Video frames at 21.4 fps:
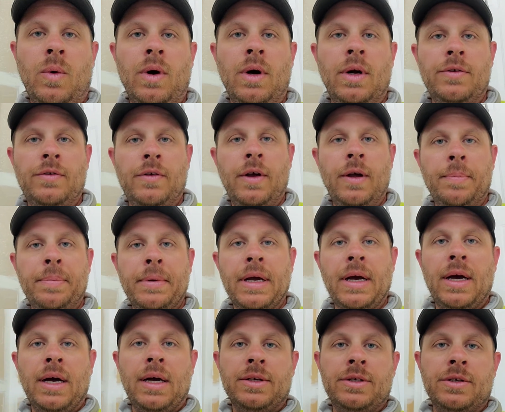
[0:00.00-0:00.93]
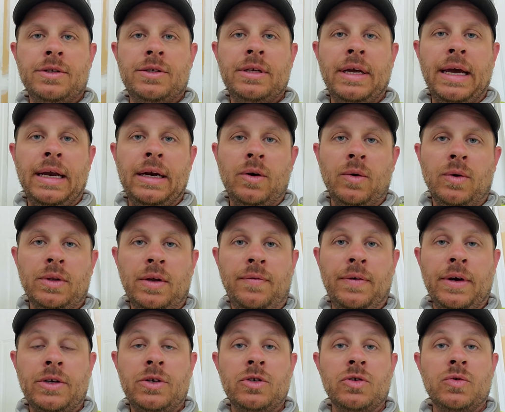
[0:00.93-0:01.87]
What's up guys, it's Daniel with
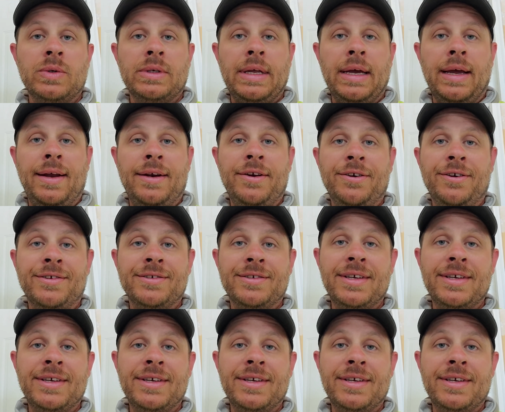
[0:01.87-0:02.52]
Adventures with Daniel.